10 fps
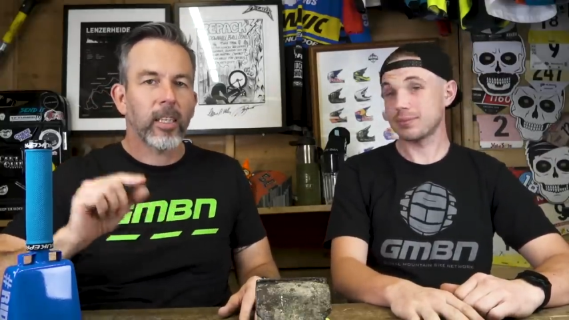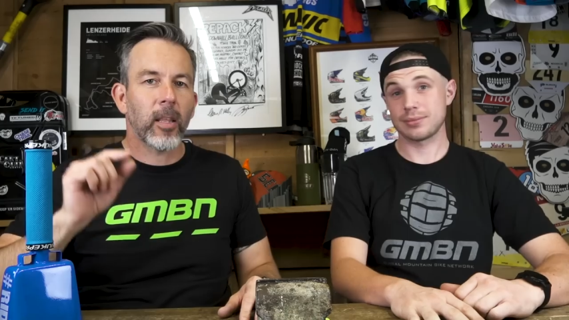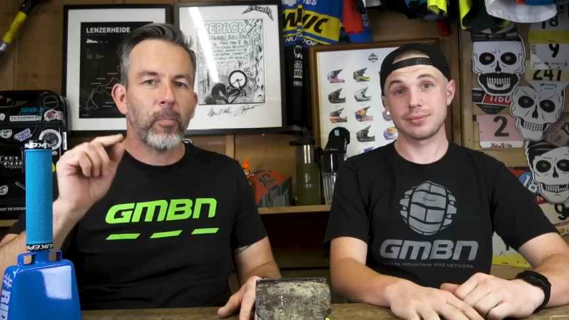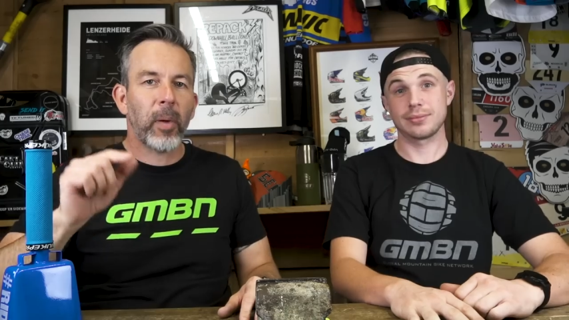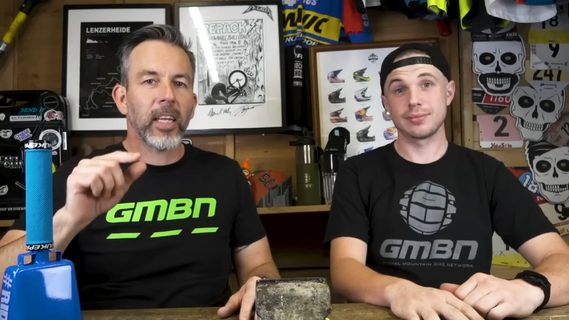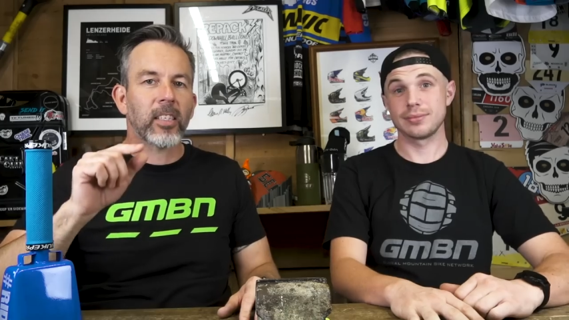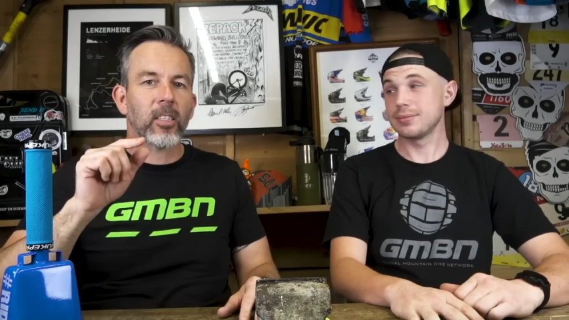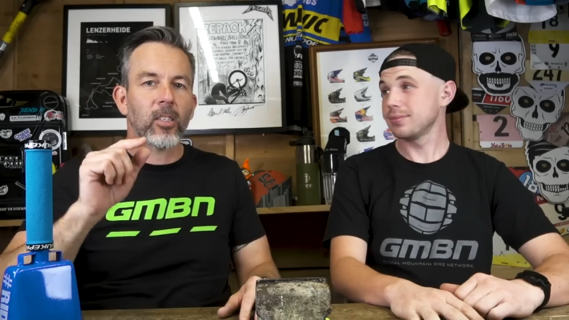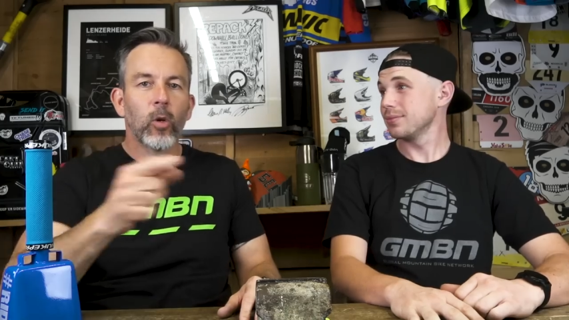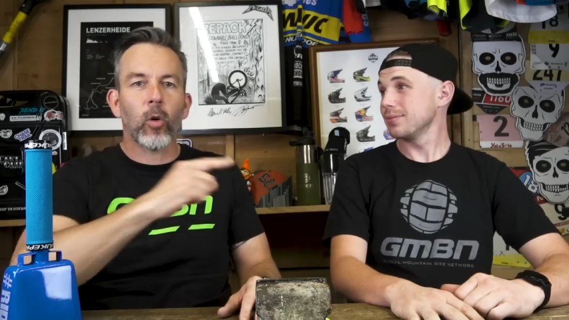Speaker 1: to the best
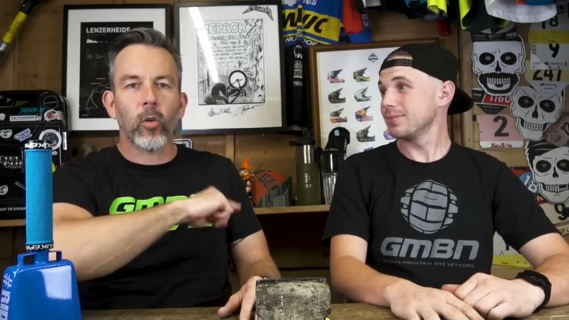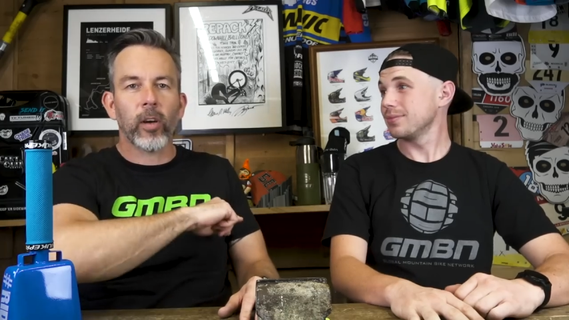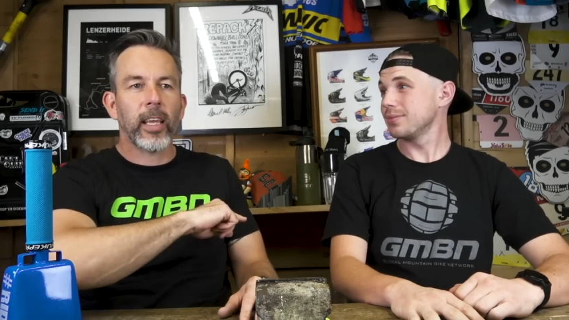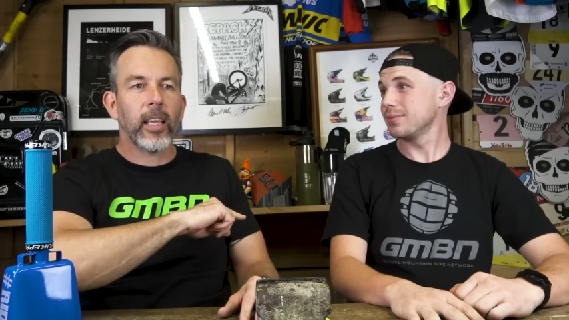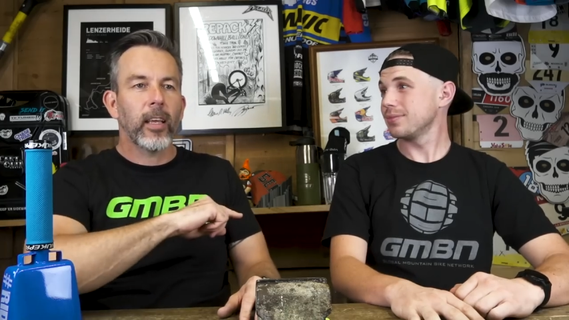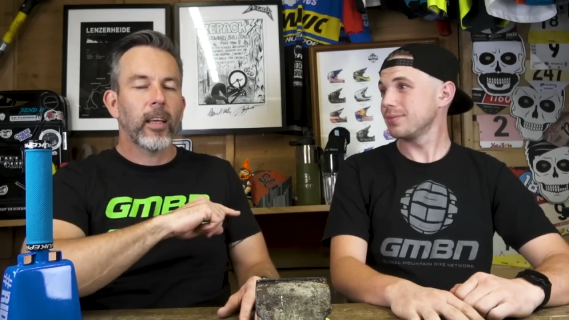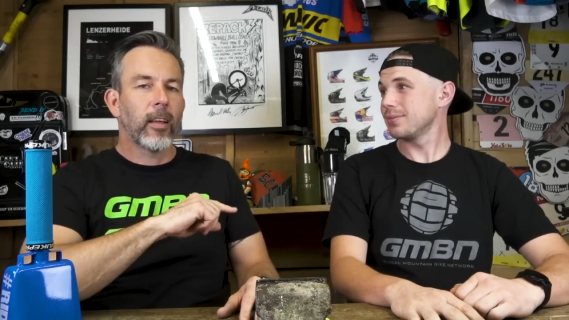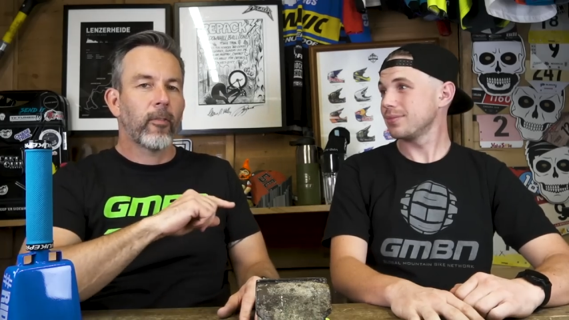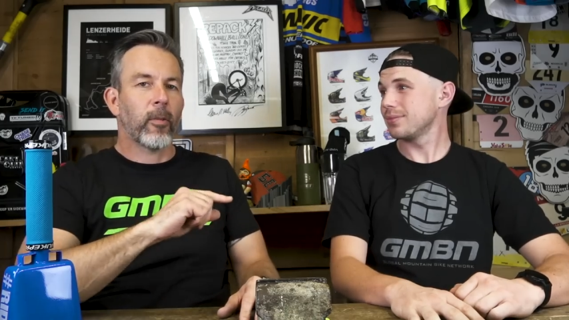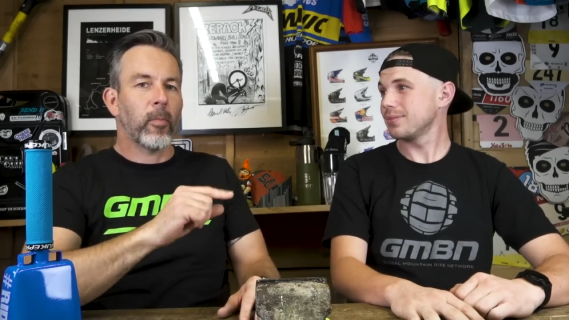story
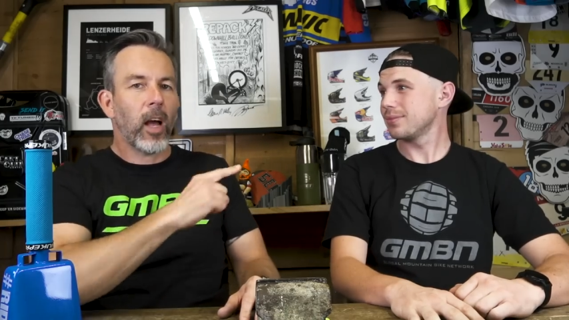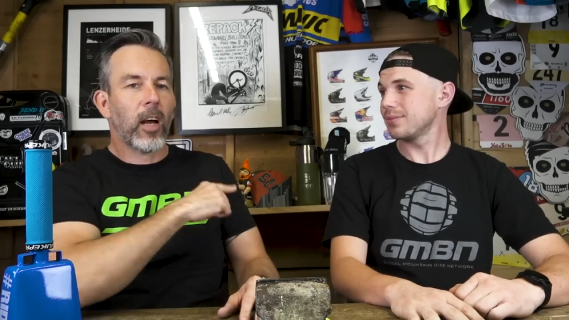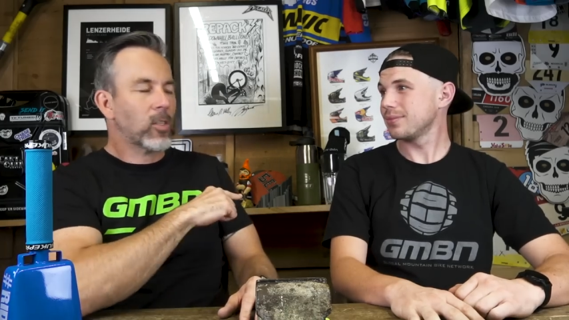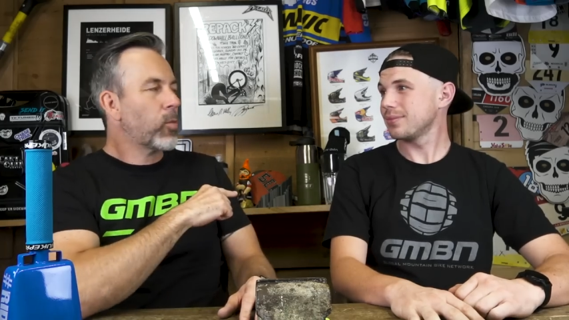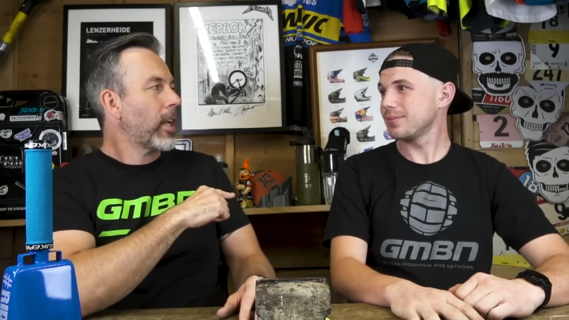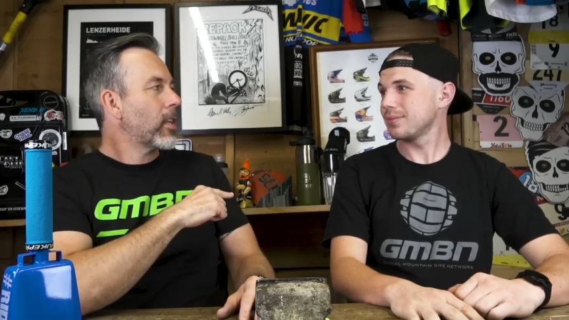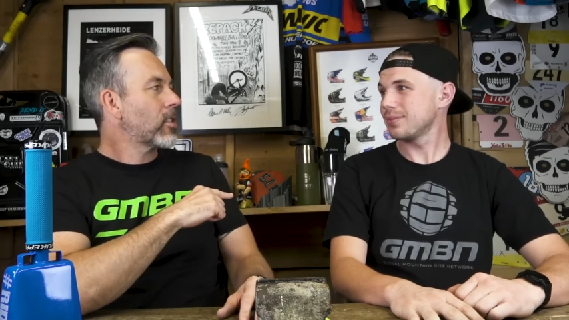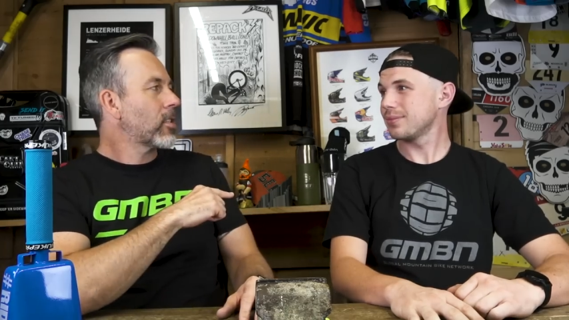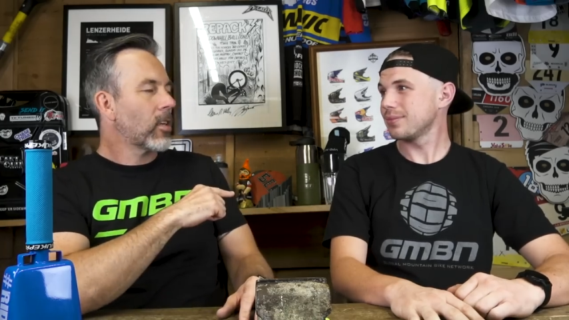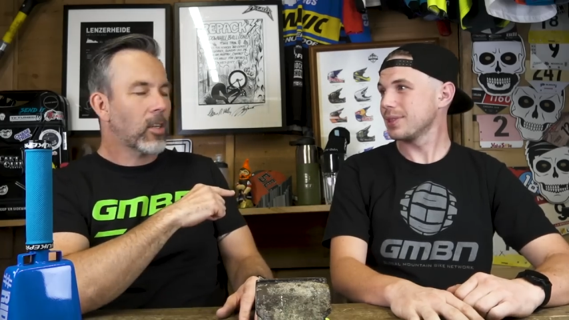from last
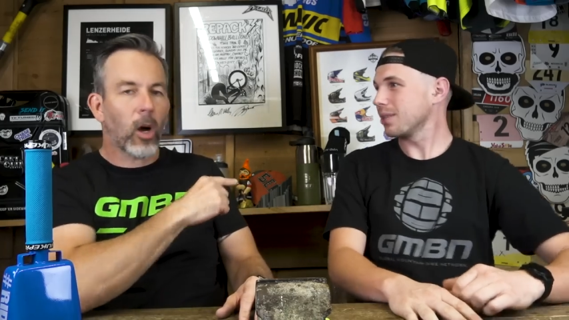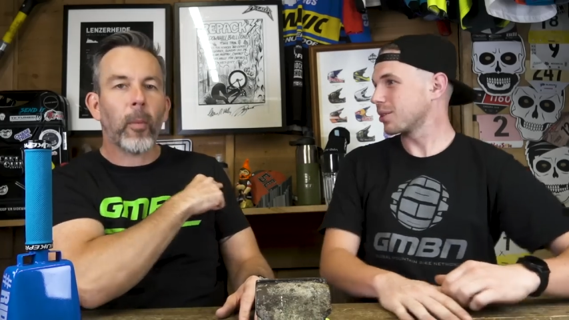week's oh,